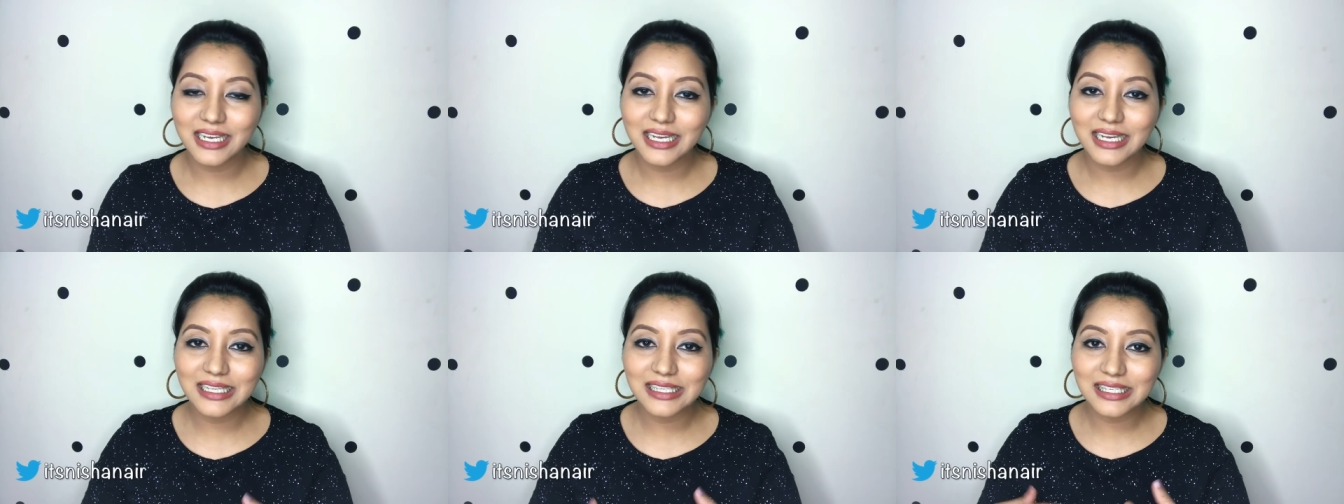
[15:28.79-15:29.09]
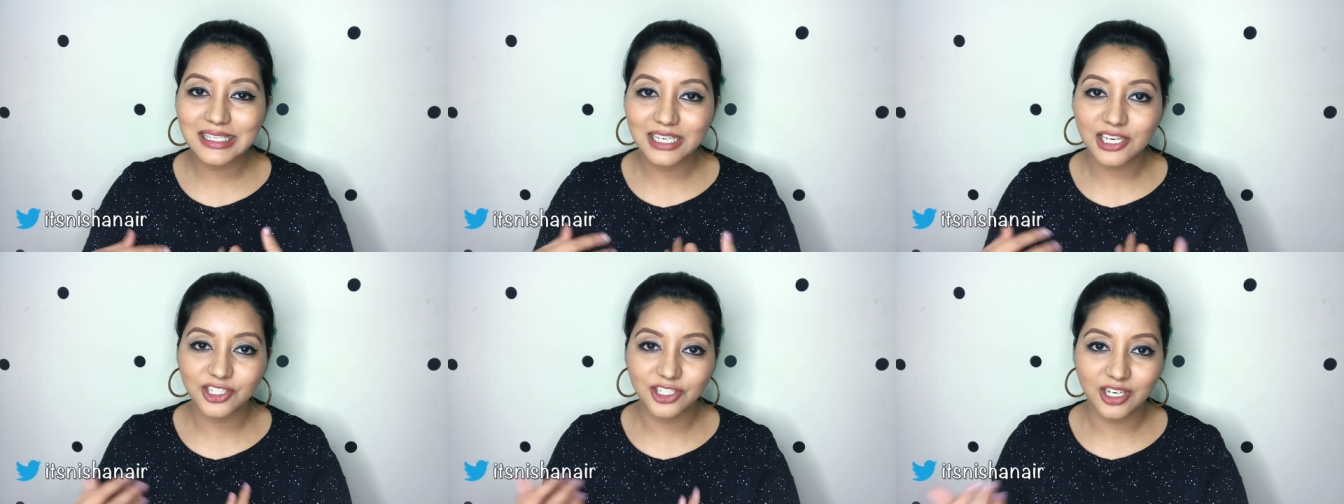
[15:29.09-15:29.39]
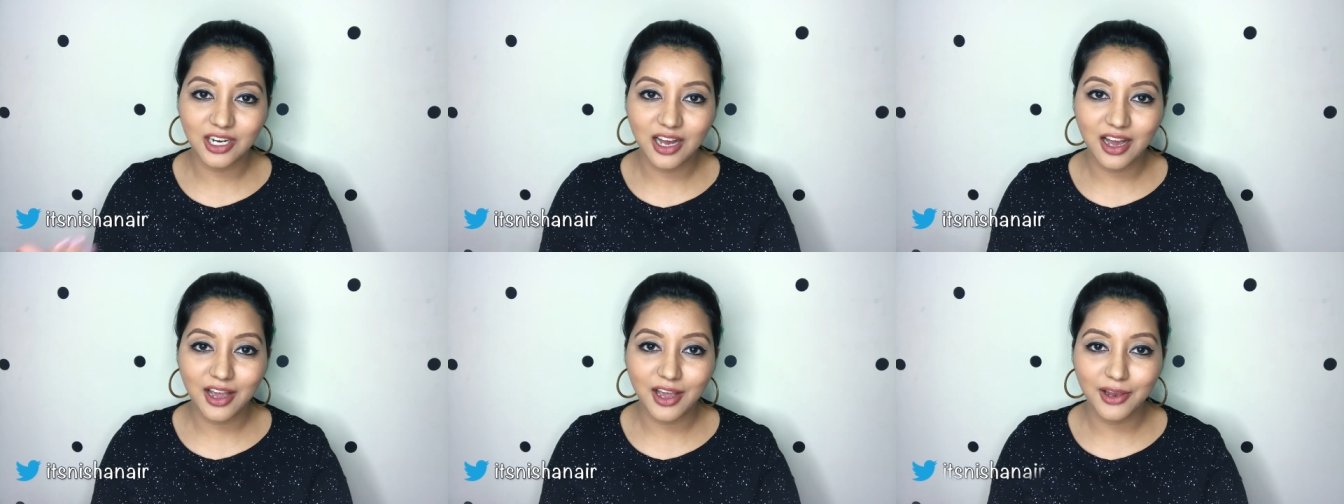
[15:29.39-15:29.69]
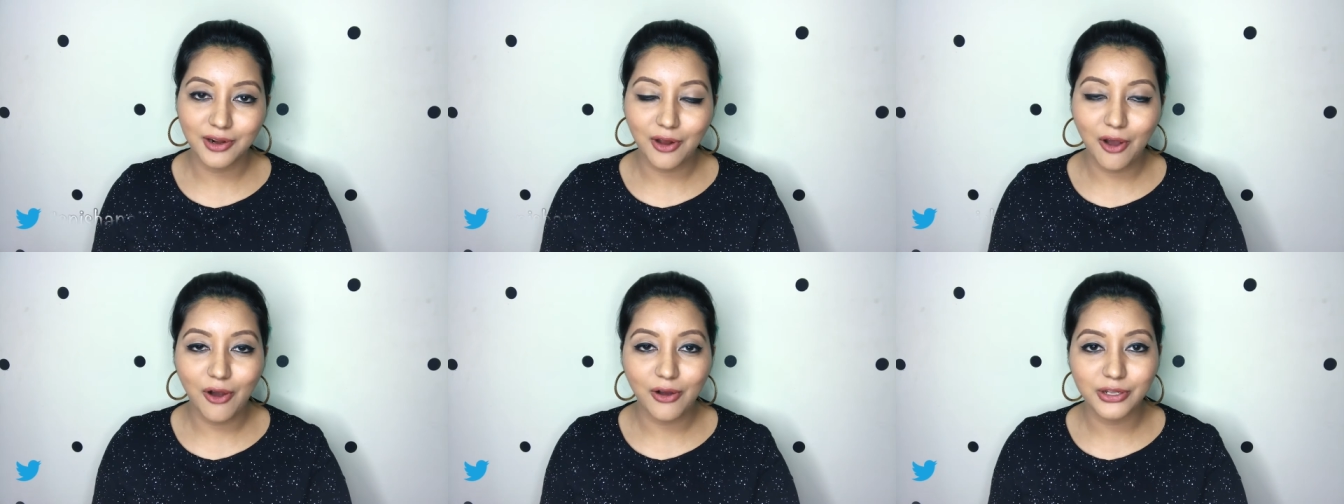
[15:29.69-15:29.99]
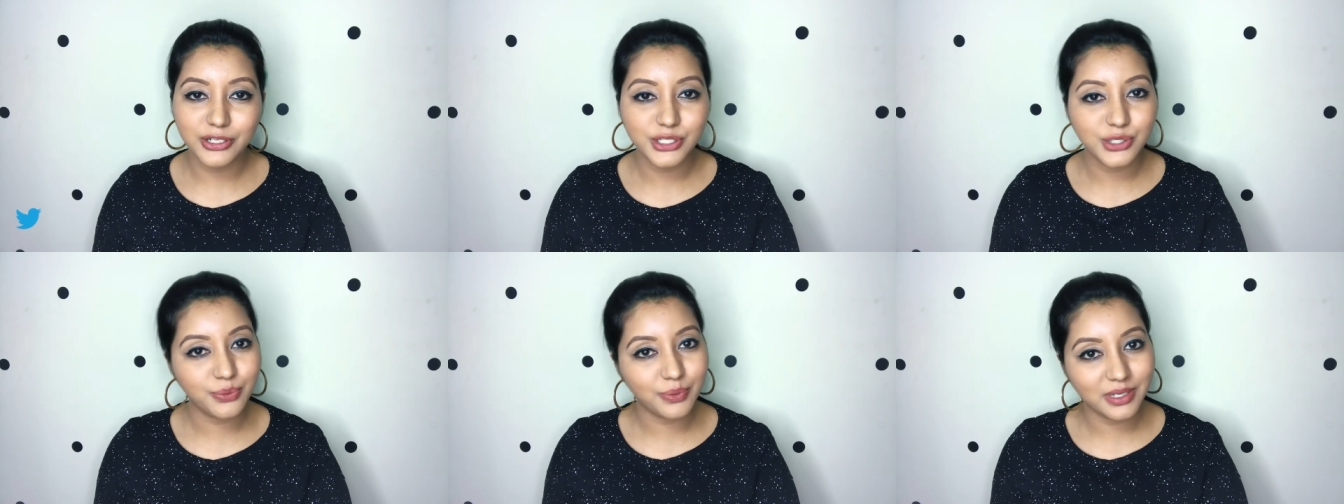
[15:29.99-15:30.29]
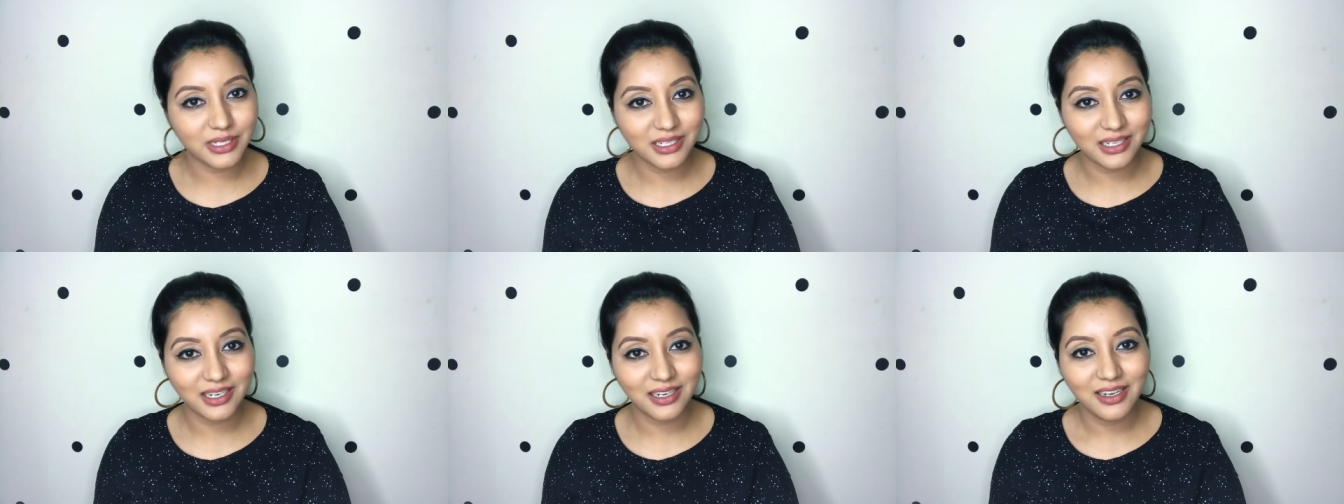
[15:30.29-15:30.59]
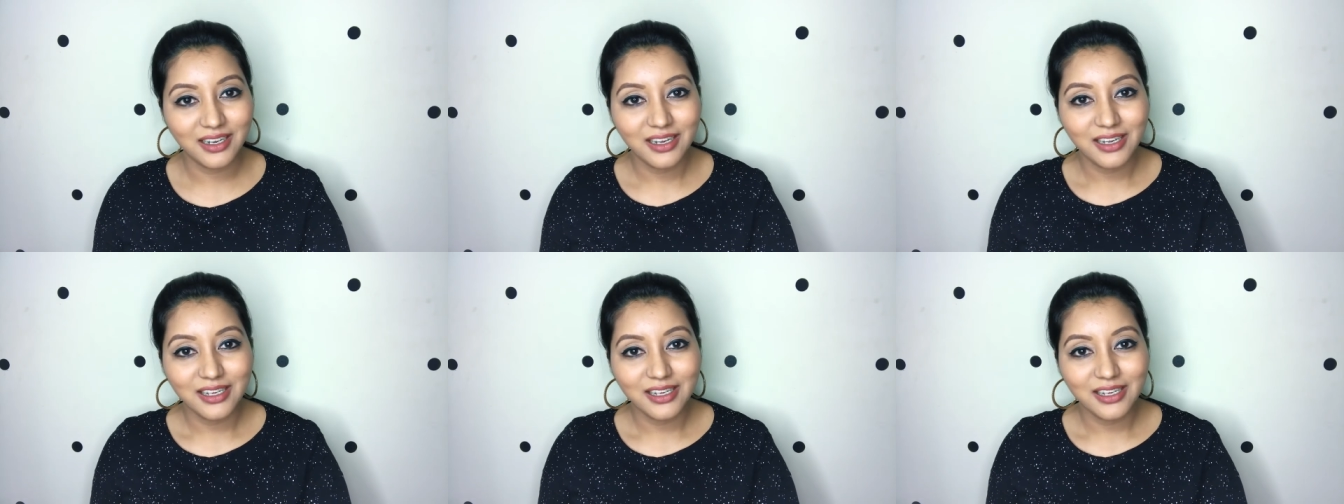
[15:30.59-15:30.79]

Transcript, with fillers: It's Nisha Nair on Twitter.